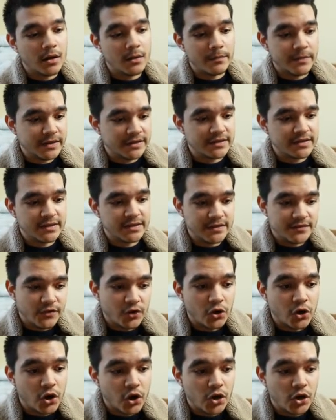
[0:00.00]
It's
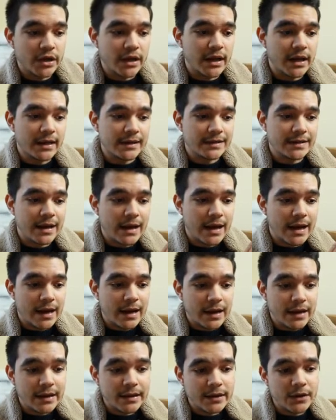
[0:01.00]
very hard. And
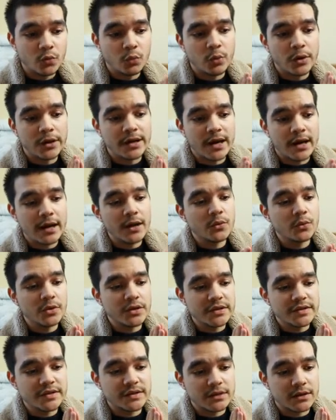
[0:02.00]
when I
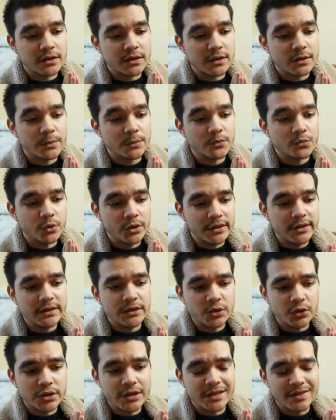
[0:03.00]
was really
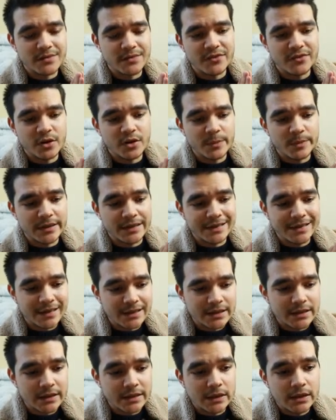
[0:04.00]
learning in the very
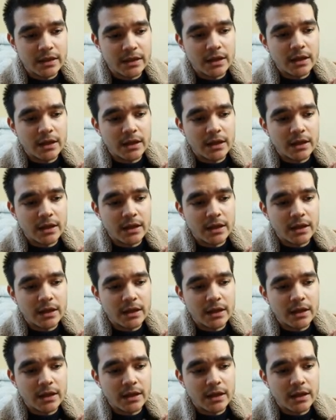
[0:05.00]
beginning,